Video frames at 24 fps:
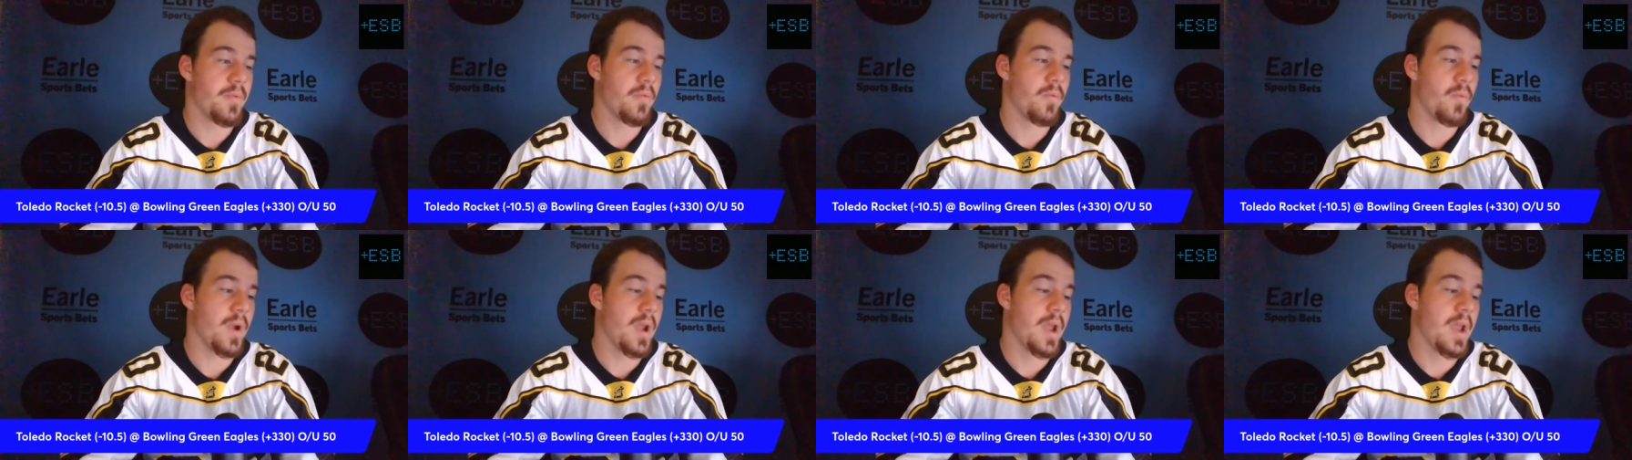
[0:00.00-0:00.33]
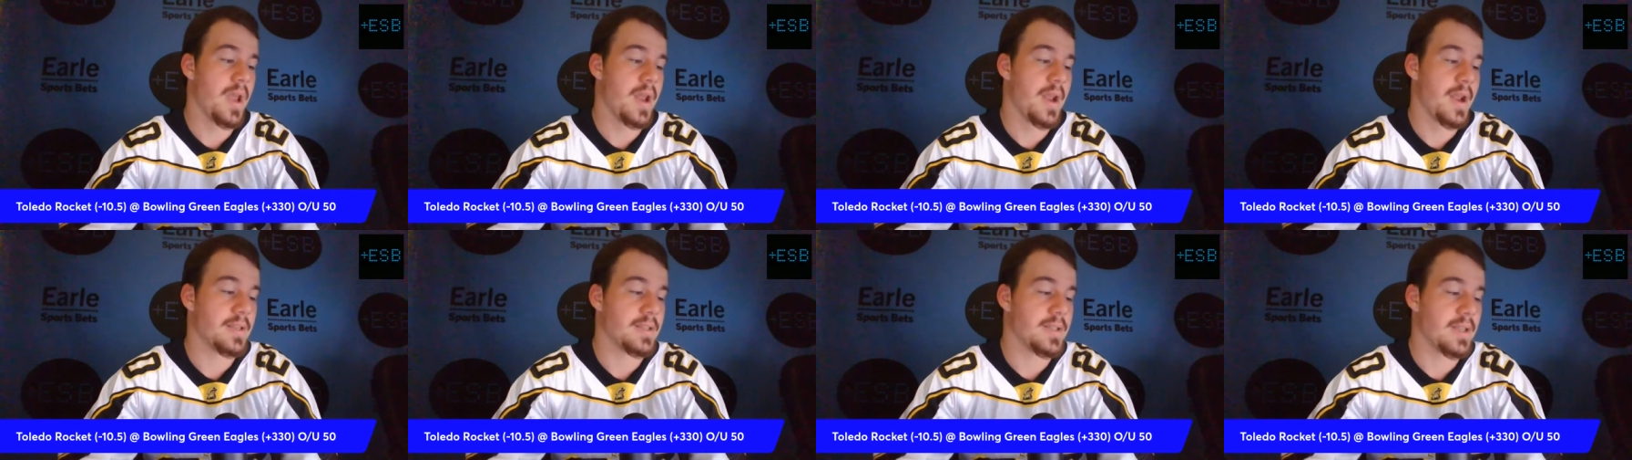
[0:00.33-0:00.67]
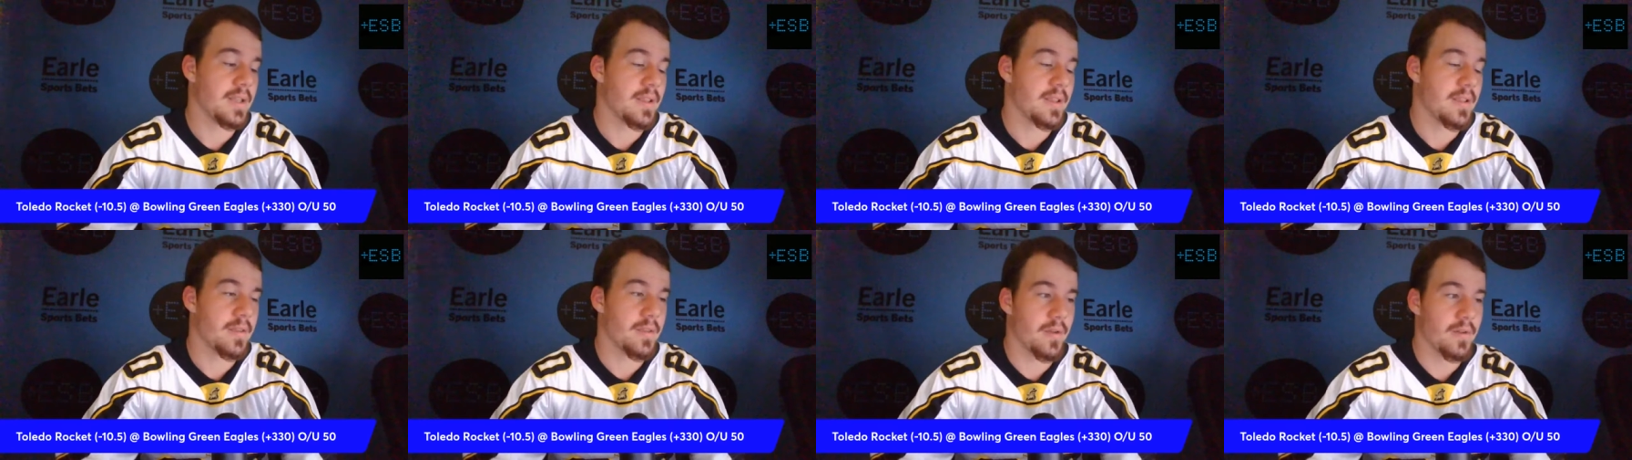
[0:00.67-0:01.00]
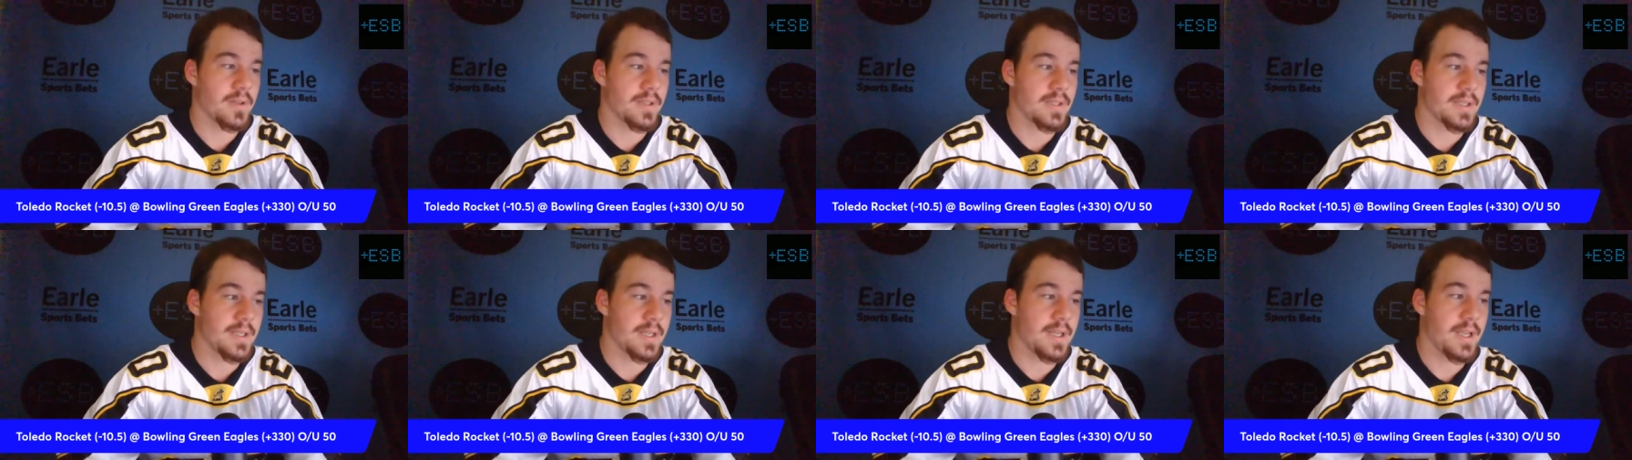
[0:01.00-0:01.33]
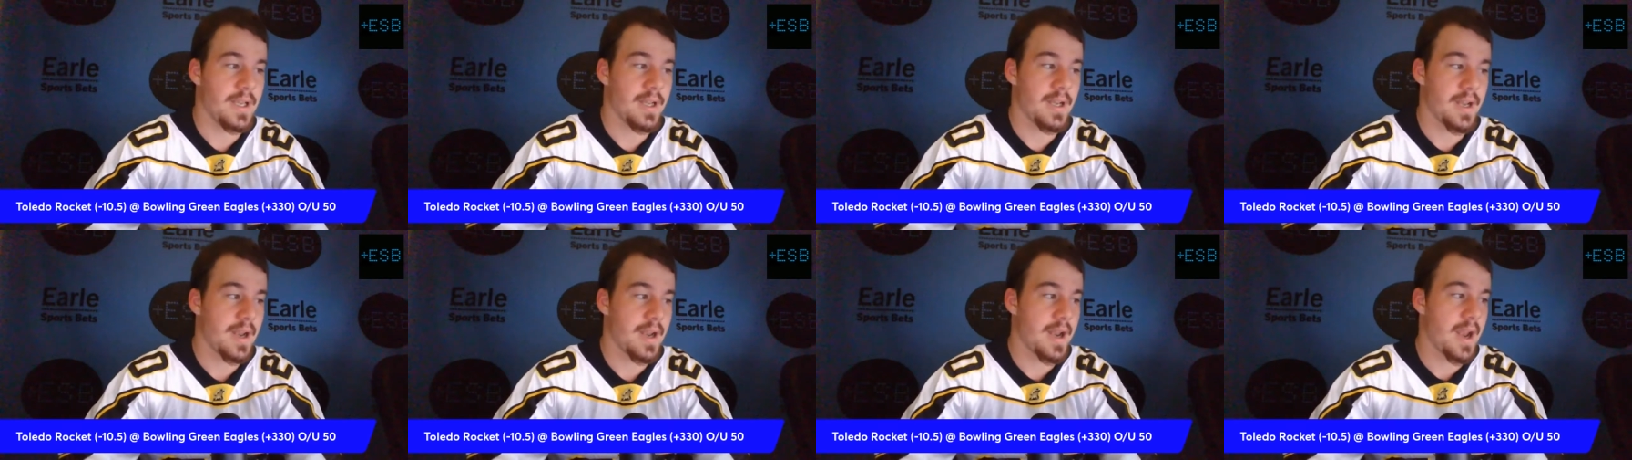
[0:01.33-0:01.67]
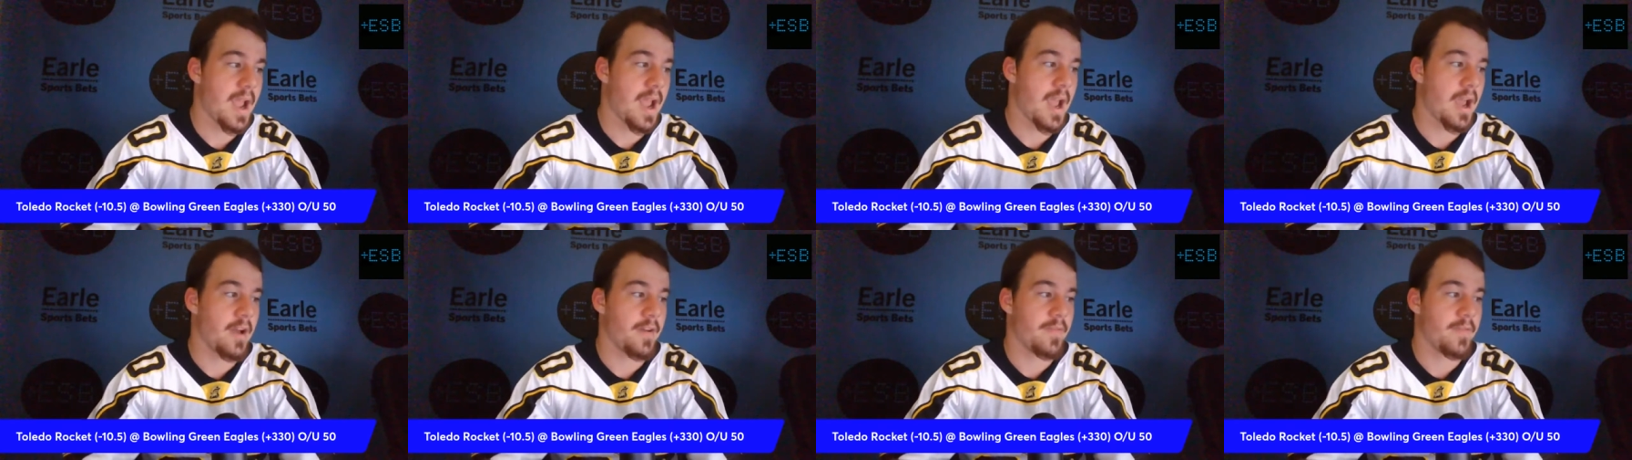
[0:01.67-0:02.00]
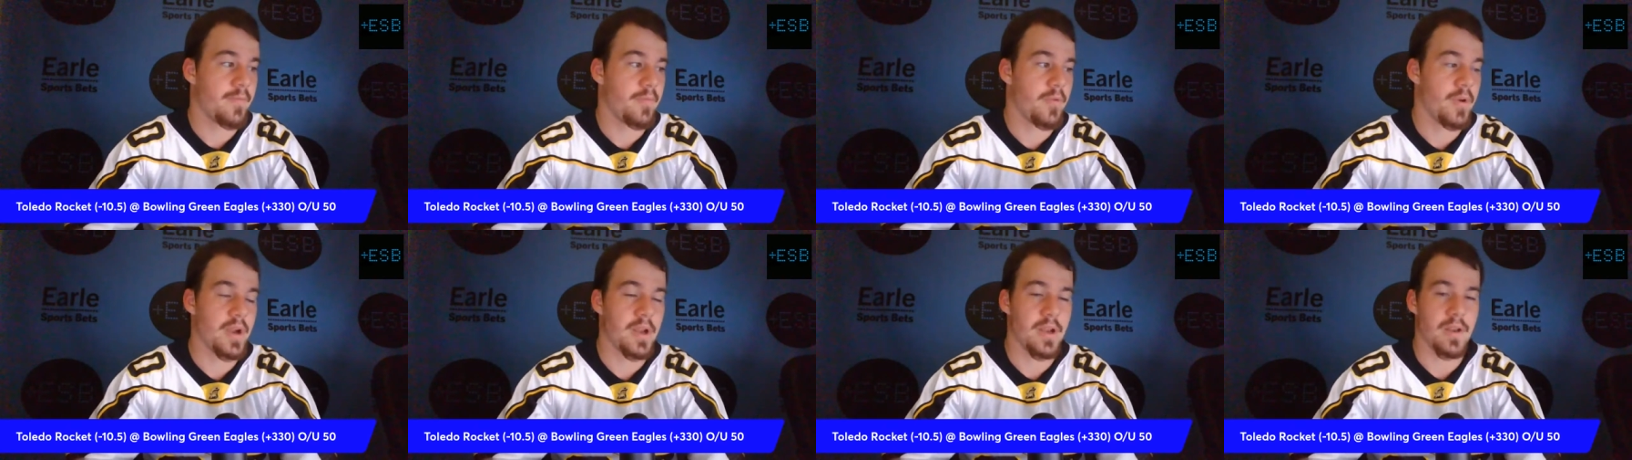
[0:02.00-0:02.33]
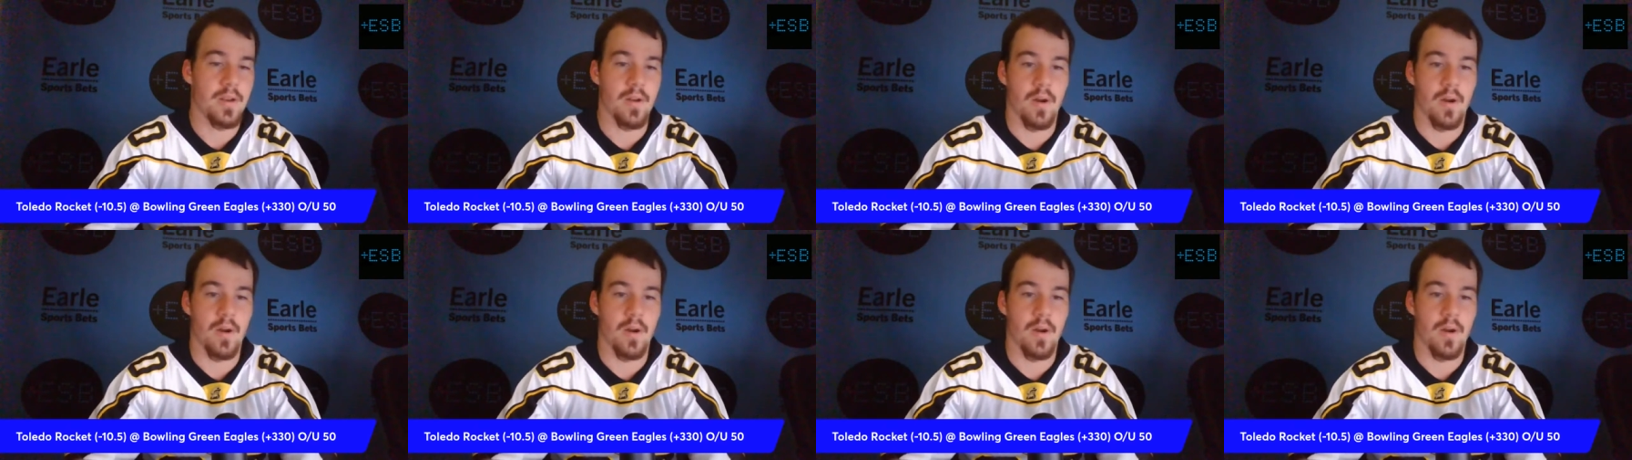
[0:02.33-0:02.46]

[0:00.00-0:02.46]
win as a 13.5-point